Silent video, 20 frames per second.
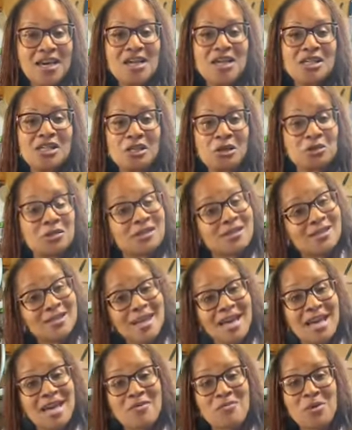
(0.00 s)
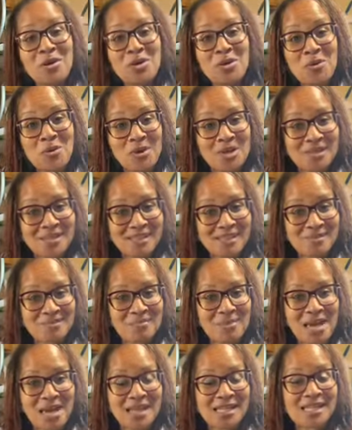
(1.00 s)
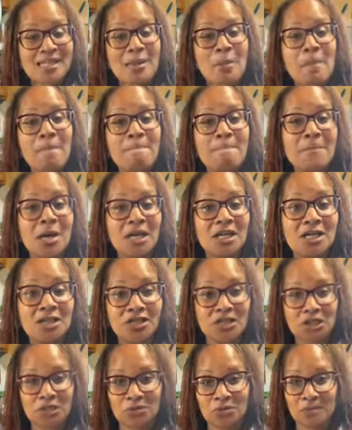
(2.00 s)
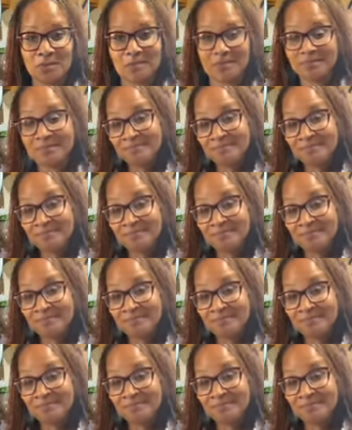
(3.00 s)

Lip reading: So today we're going to make some butter shrimp.